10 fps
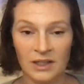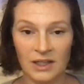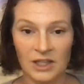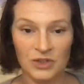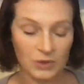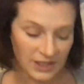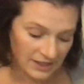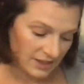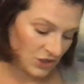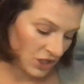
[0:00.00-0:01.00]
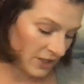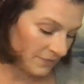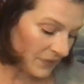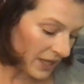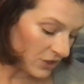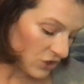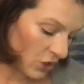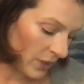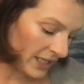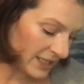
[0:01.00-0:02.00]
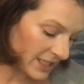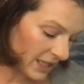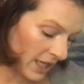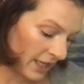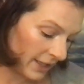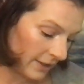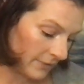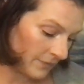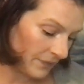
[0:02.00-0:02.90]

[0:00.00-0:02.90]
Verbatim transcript: in transition. So it's like...